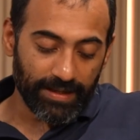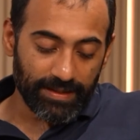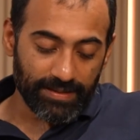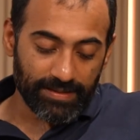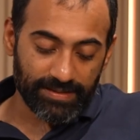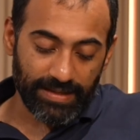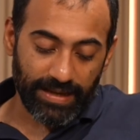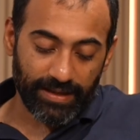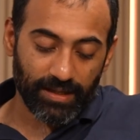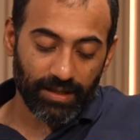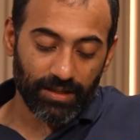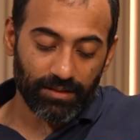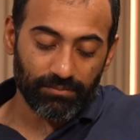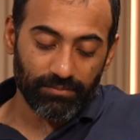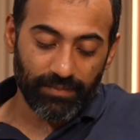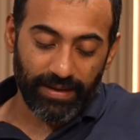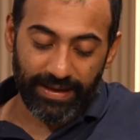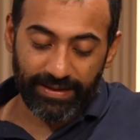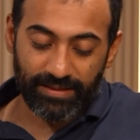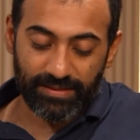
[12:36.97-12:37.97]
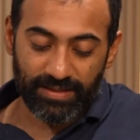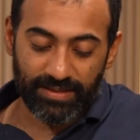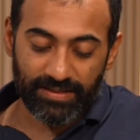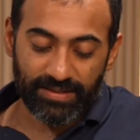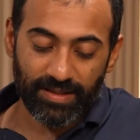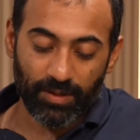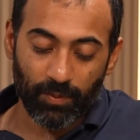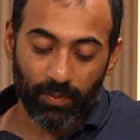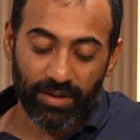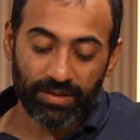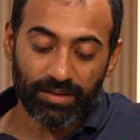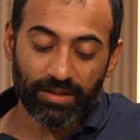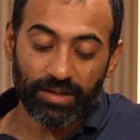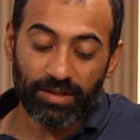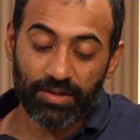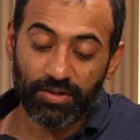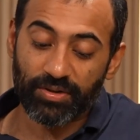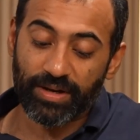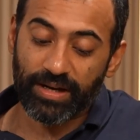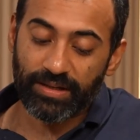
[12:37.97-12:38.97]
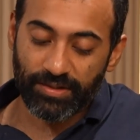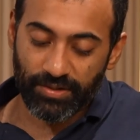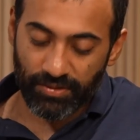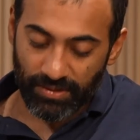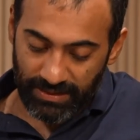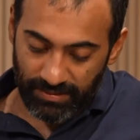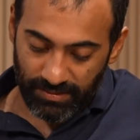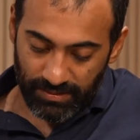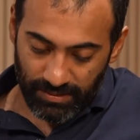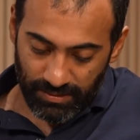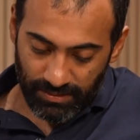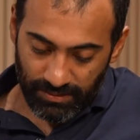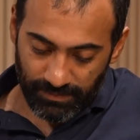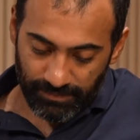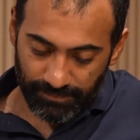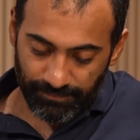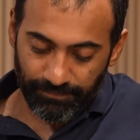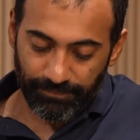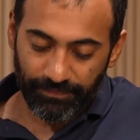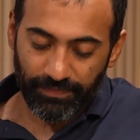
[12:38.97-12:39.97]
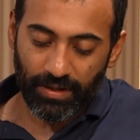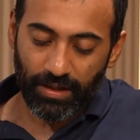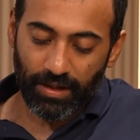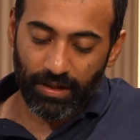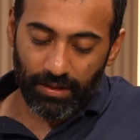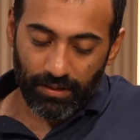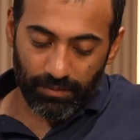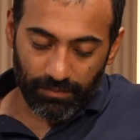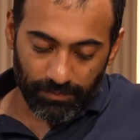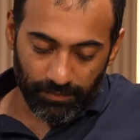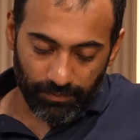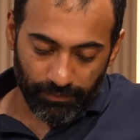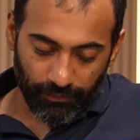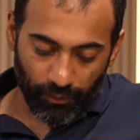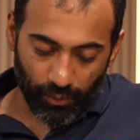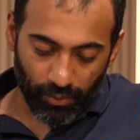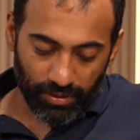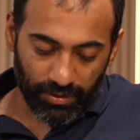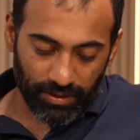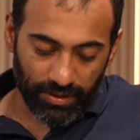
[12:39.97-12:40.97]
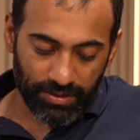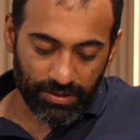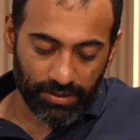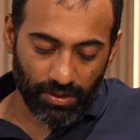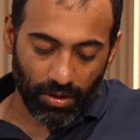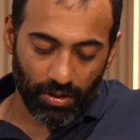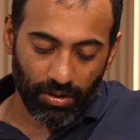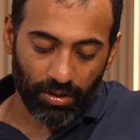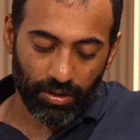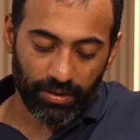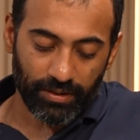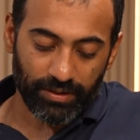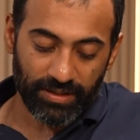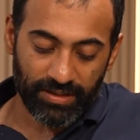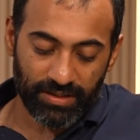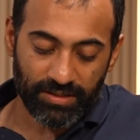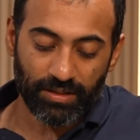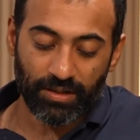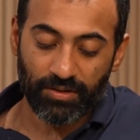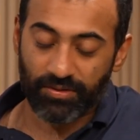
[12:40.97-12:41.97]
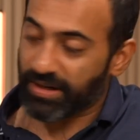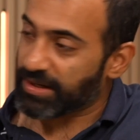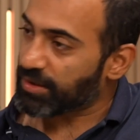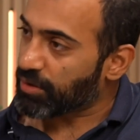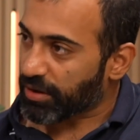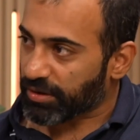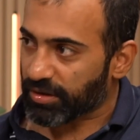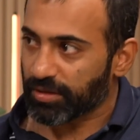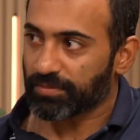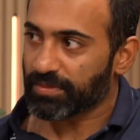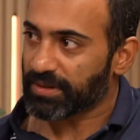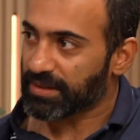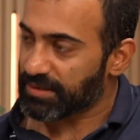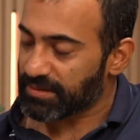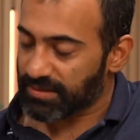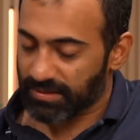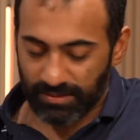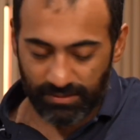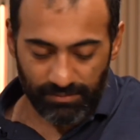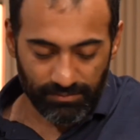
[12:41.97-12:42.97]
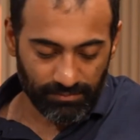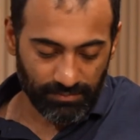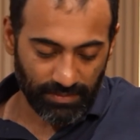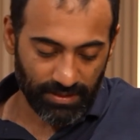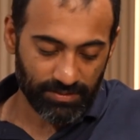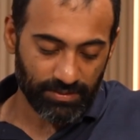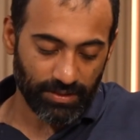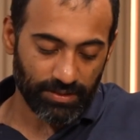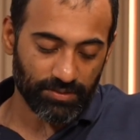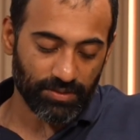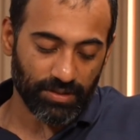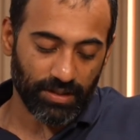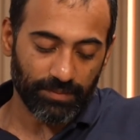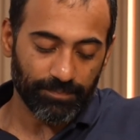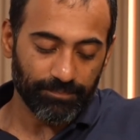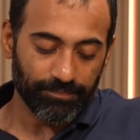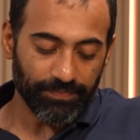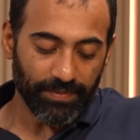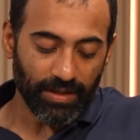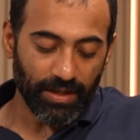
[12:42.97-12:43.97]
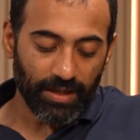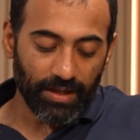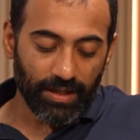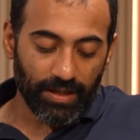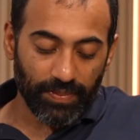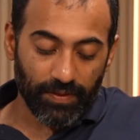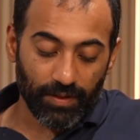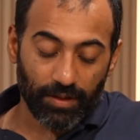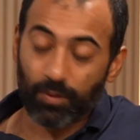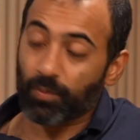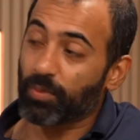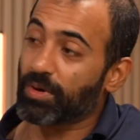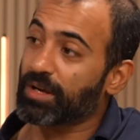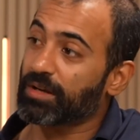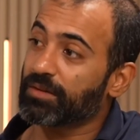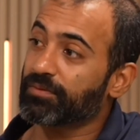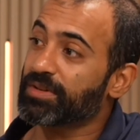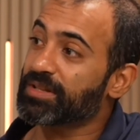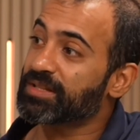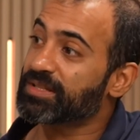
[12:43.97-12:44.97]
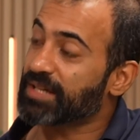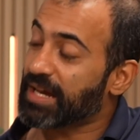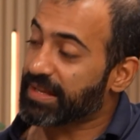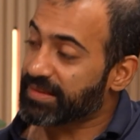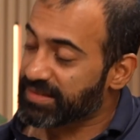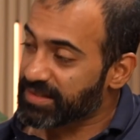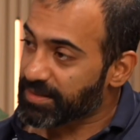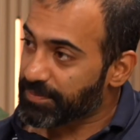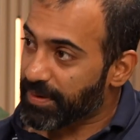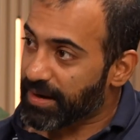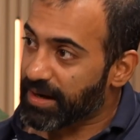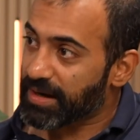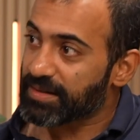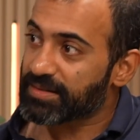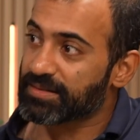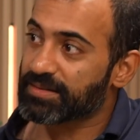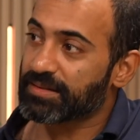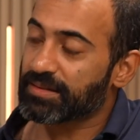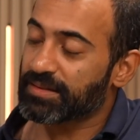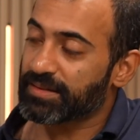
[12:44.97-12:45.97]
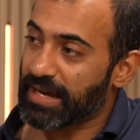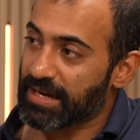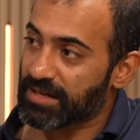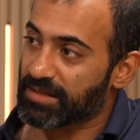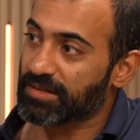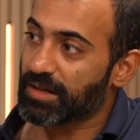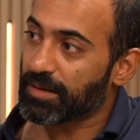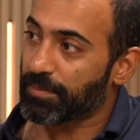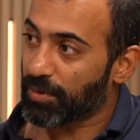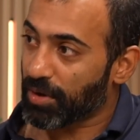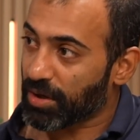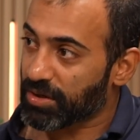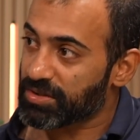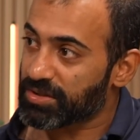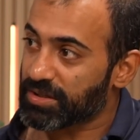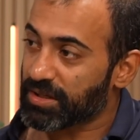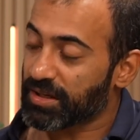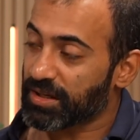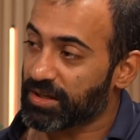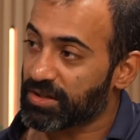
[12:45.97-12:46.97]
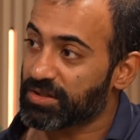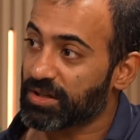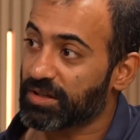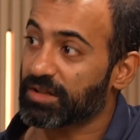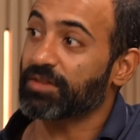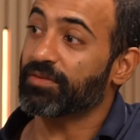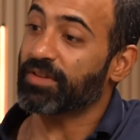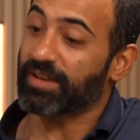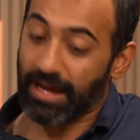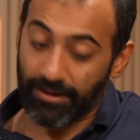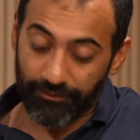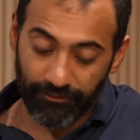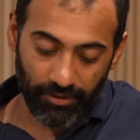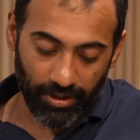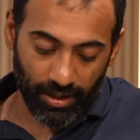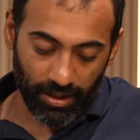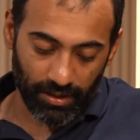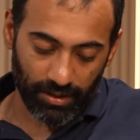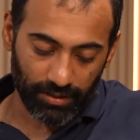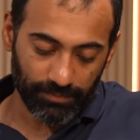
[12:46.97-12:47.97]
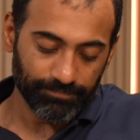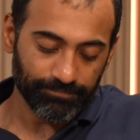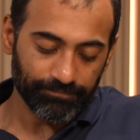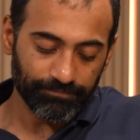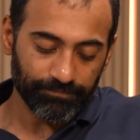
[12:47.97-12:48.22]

Second, XDC with Trade Trust, focused on digital trade documents, etc. Third one with Zanzibar's National Blockchain Initiative in Africa.